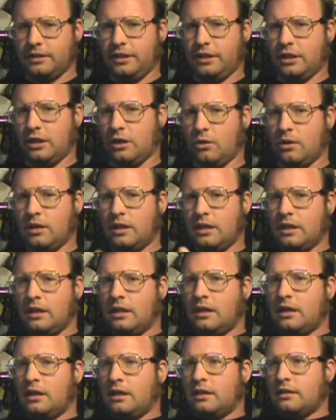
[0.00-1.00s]
You know,
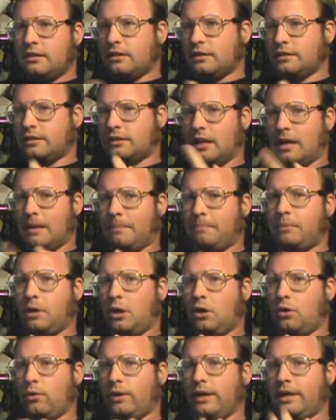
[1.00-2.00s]
there's a
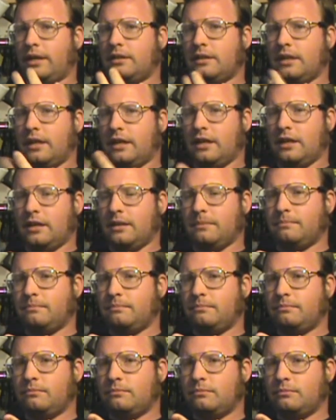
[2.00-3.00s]
poet, a,
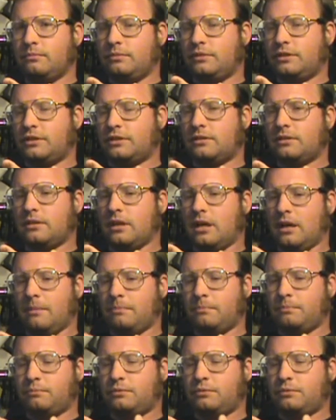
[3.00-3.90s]
a